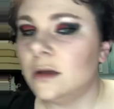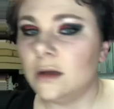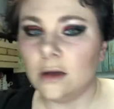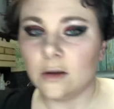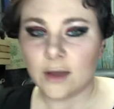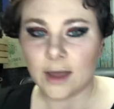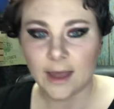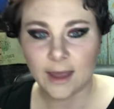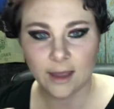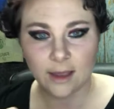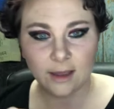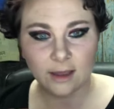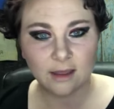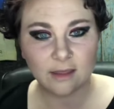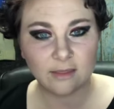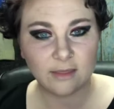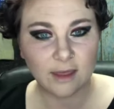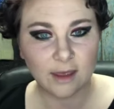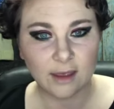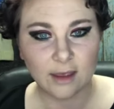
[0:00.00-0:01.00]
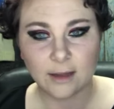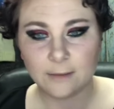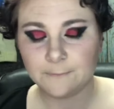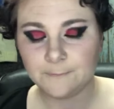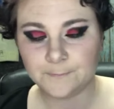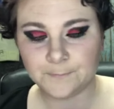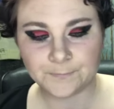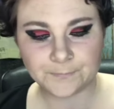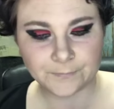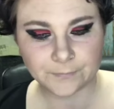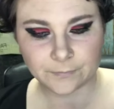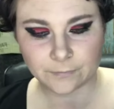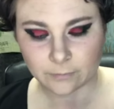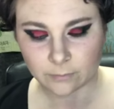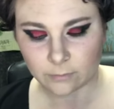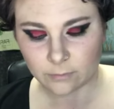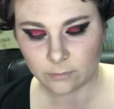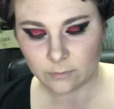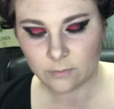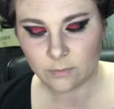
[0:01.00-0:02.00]
Okay, then
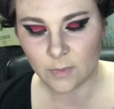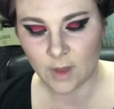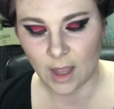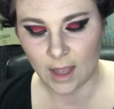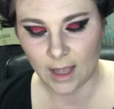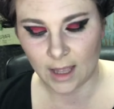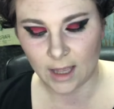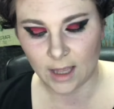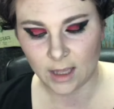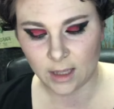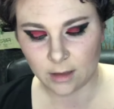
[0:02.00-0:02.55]
I